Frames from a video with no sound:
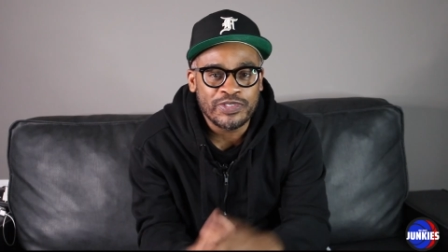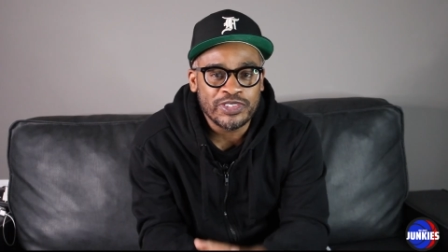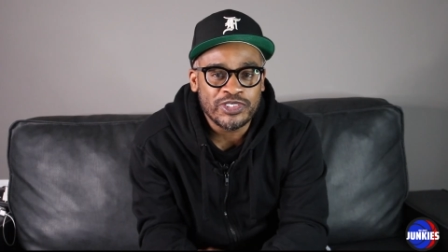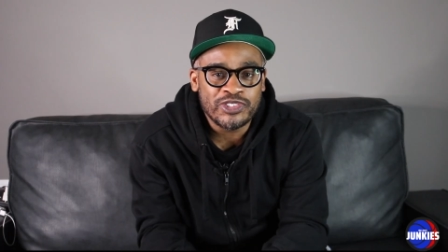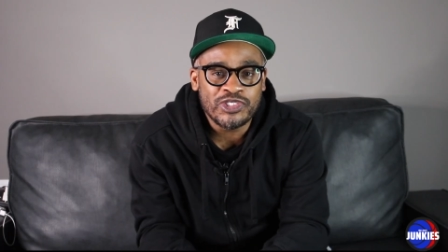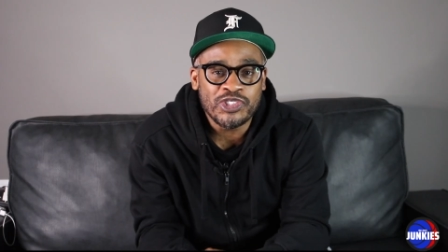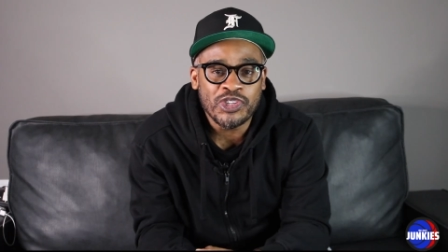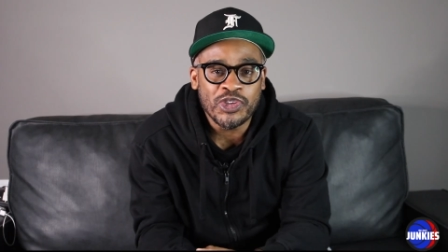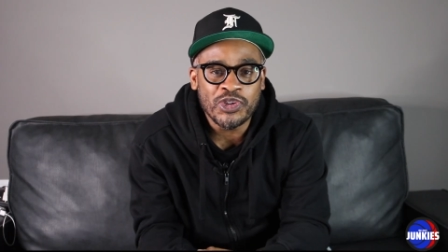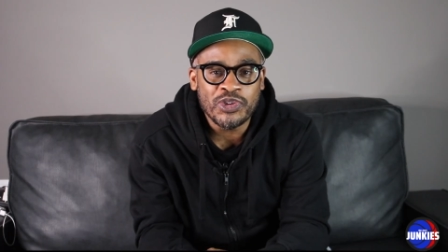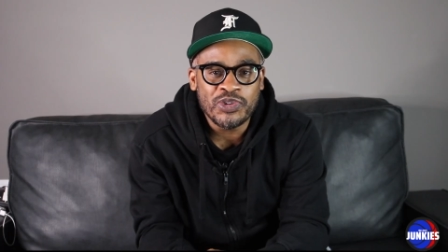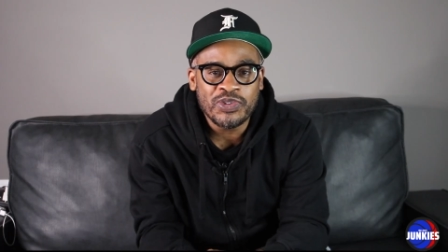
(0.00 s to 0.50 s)
it's
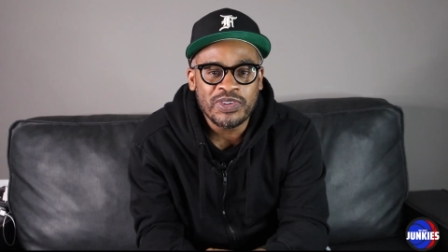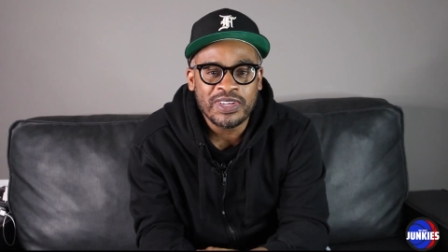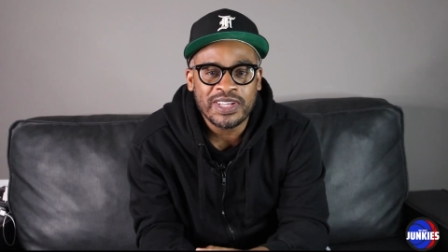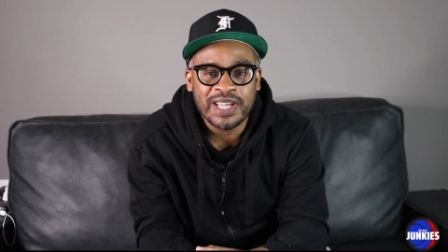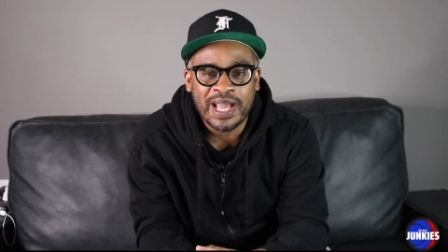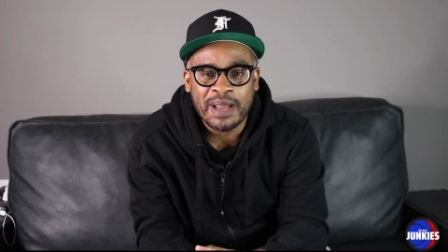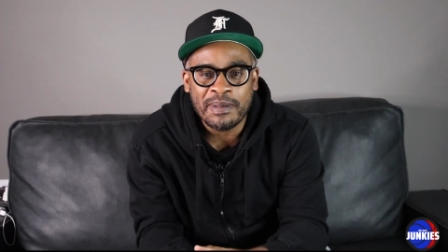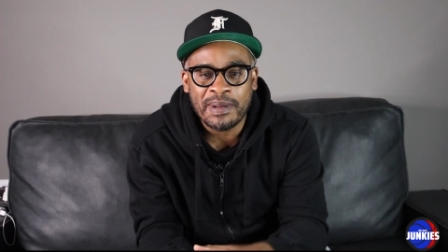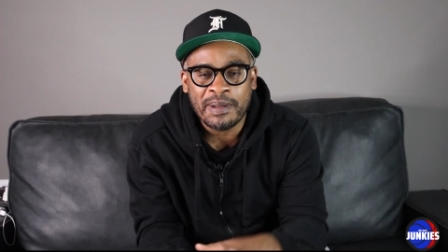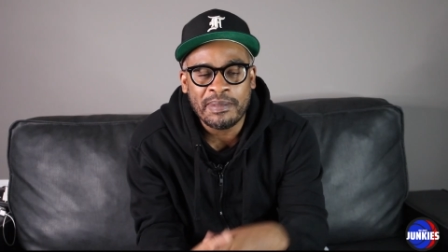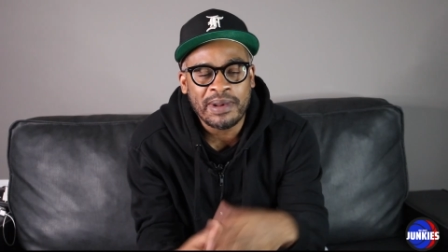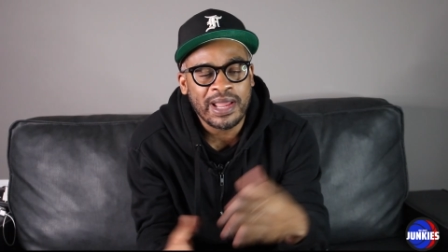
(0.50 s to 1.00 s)
you,
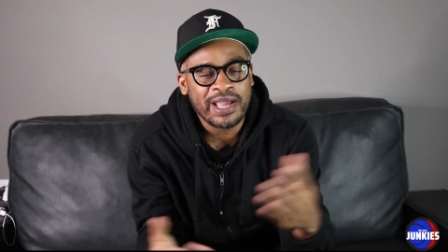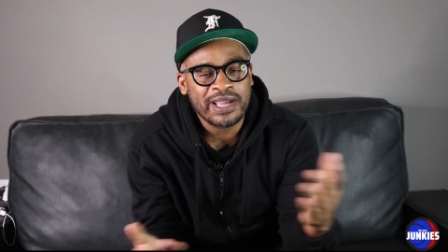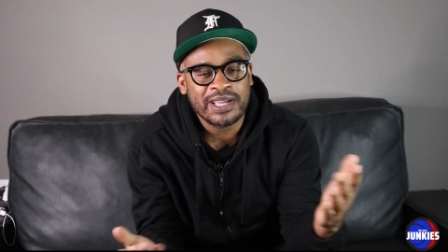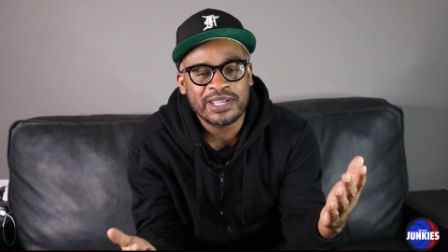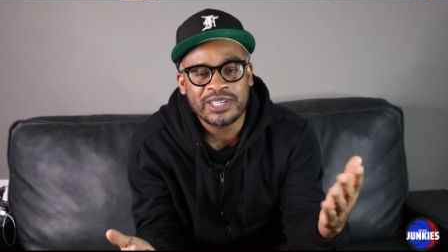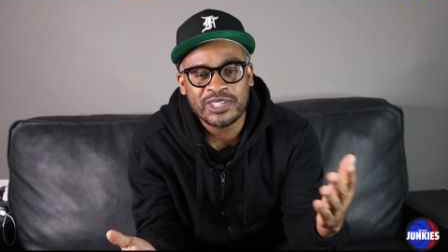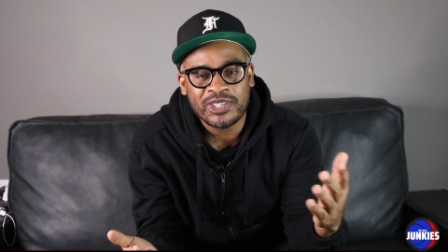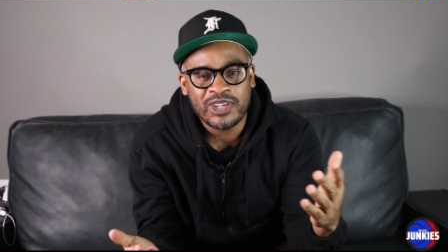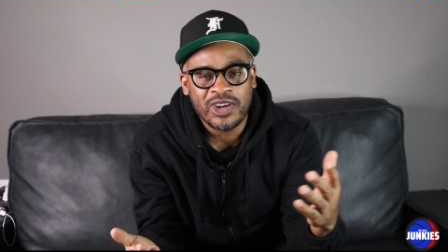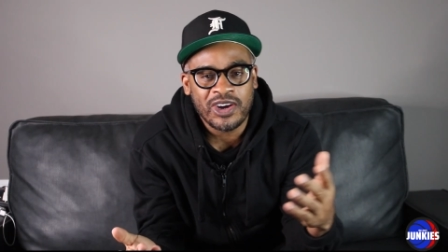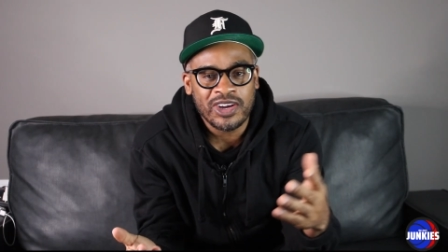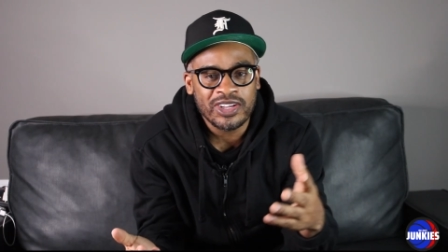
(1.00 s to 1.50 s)
I'm not going
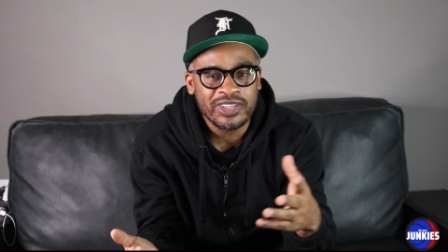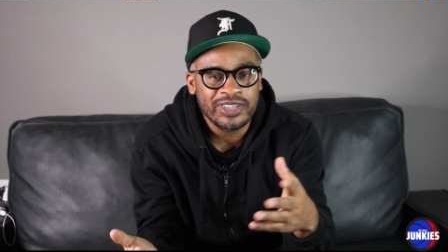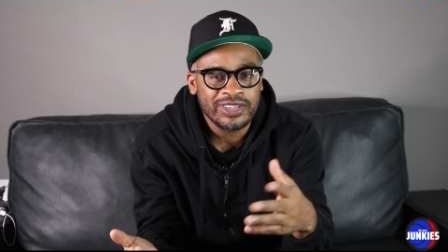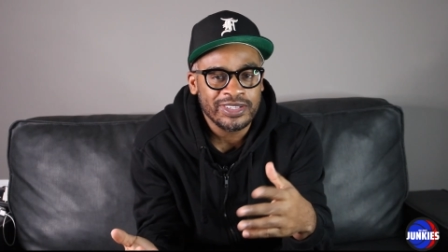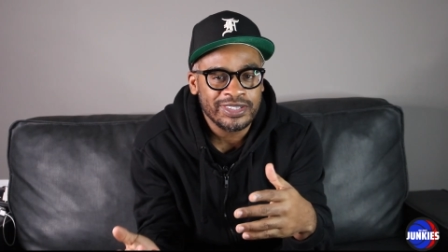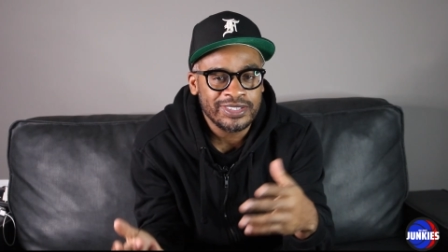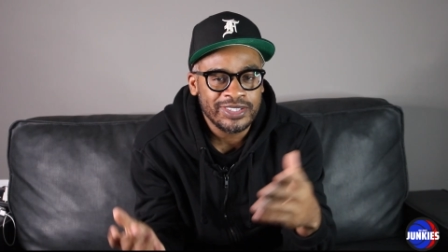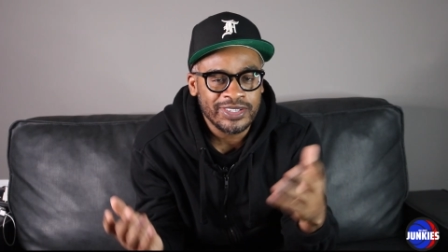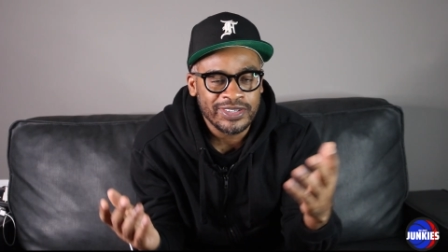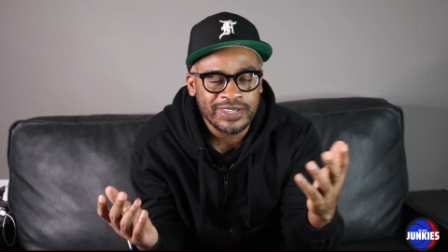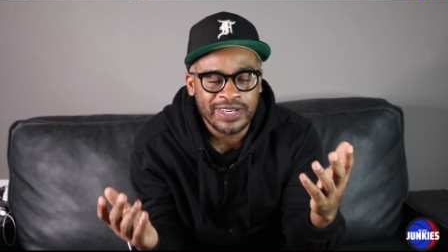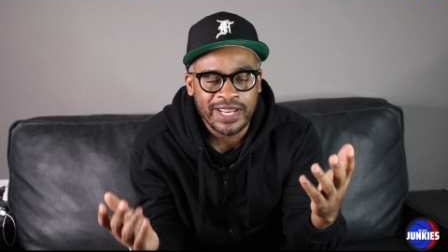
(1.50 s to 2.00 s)
to call your,
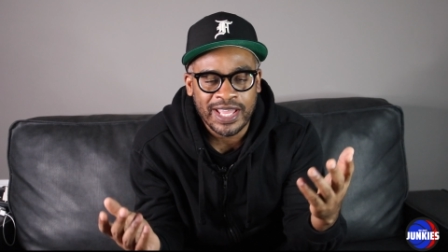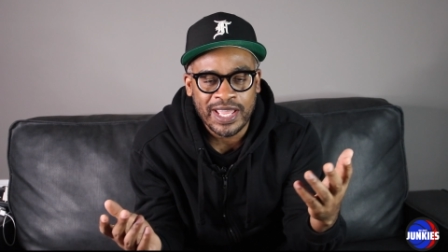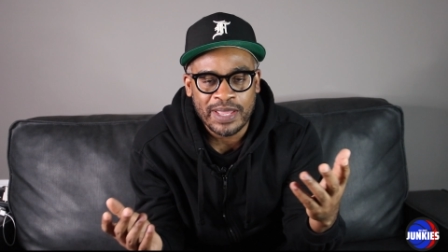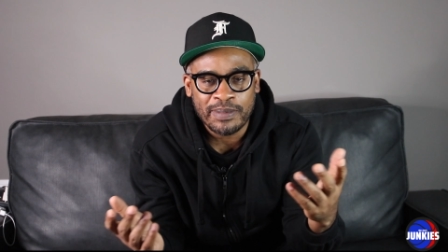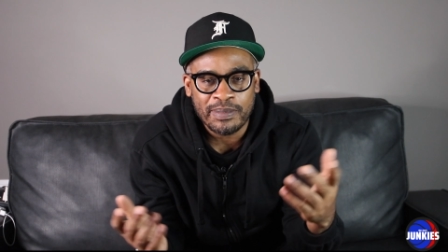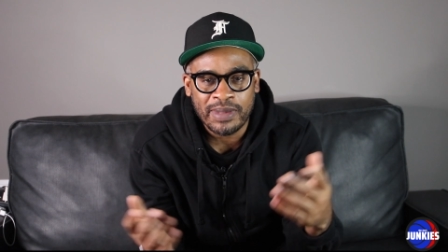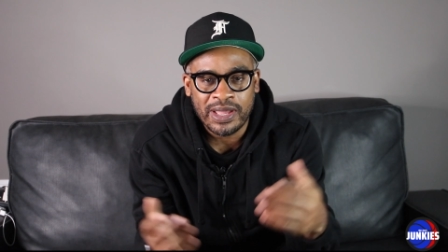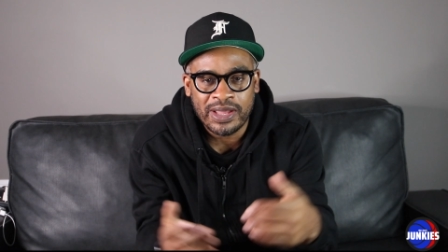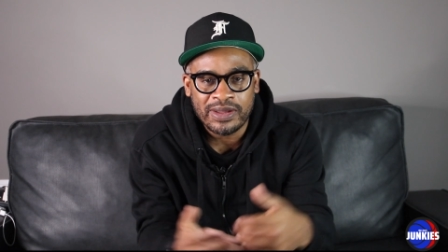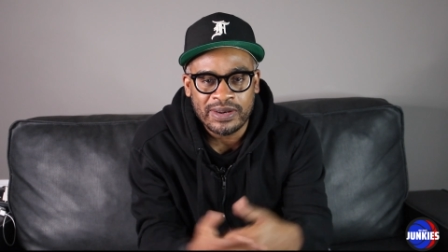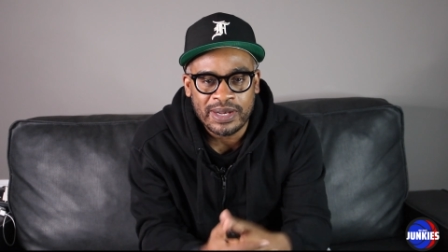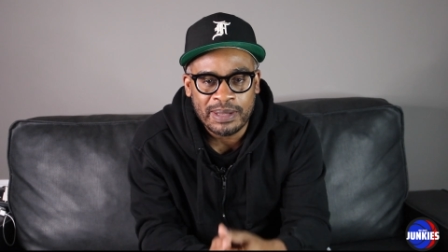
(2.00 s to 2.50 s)
your
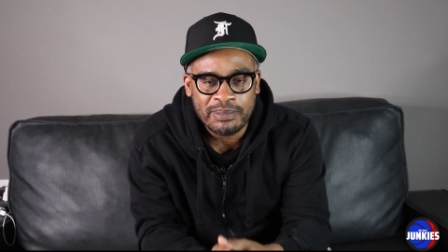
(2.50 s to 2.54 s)
name out.